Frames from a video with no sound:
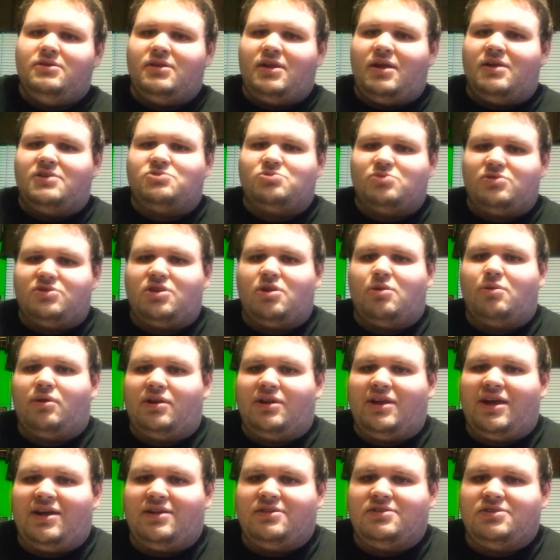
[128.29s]
that's what they were
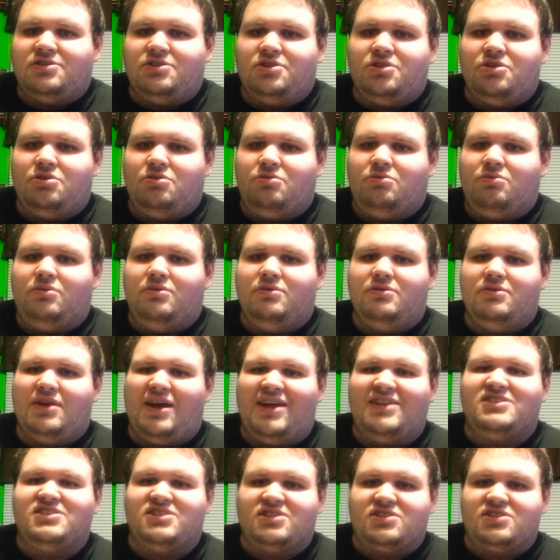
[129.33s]
allowed to do at